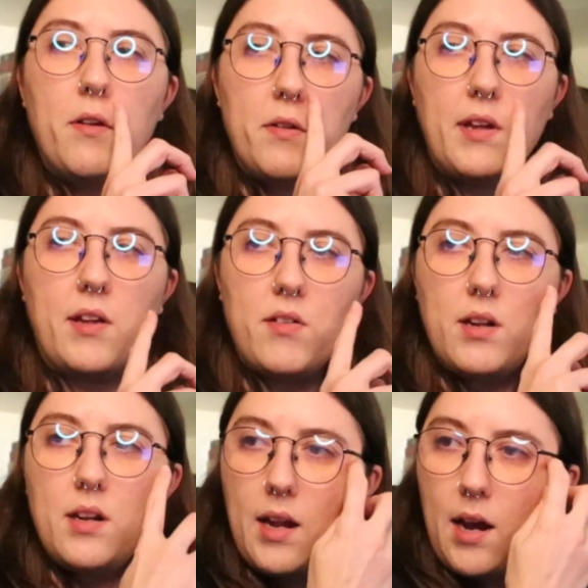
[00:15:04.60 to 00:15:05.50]
6 done
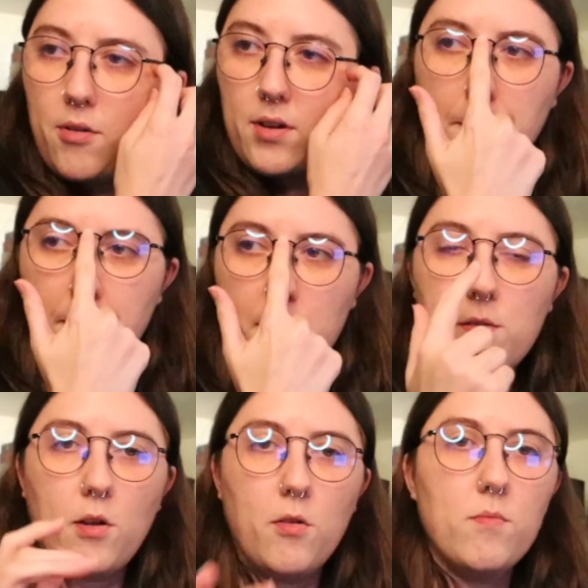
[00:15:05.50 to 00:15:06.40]
in an hour.
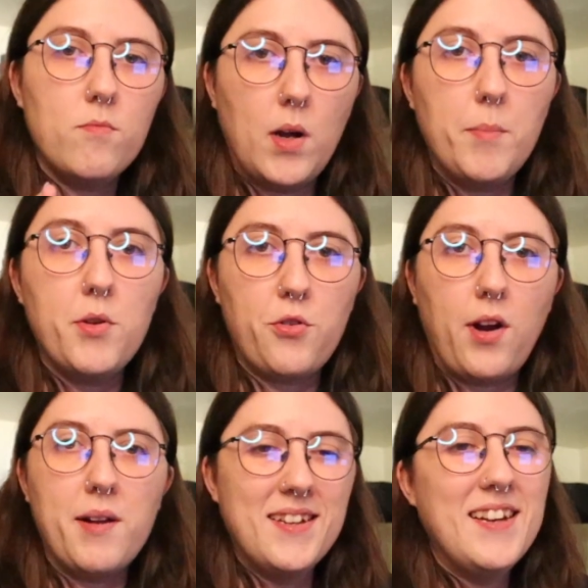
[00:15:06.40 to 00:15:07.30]
So I'm gonna
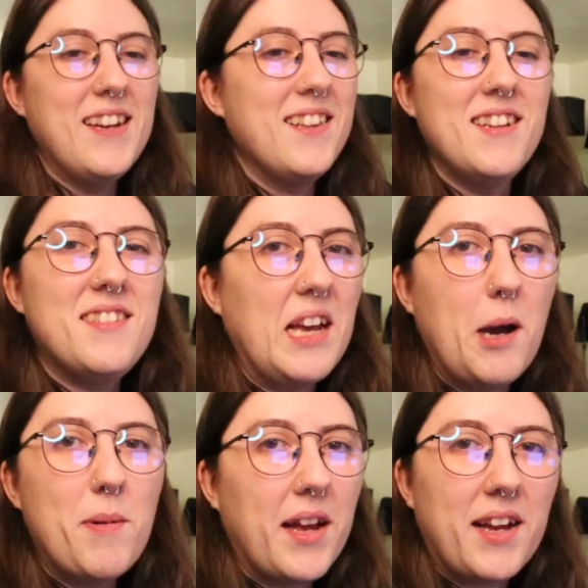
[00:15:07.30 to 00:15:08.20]
try. Let's see how
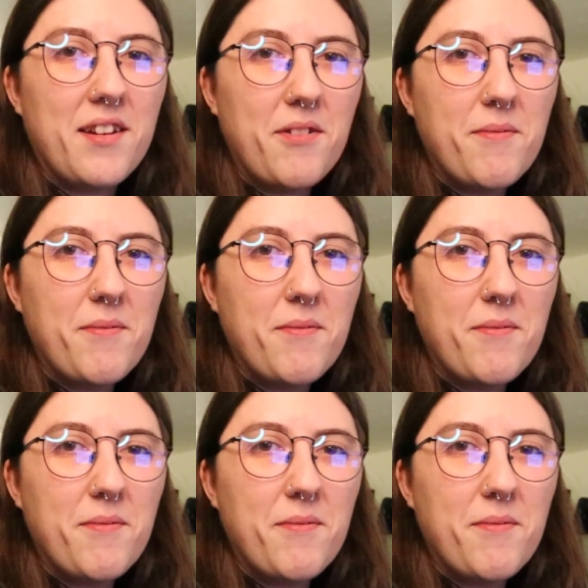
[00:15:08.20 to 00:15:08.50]
many I can do.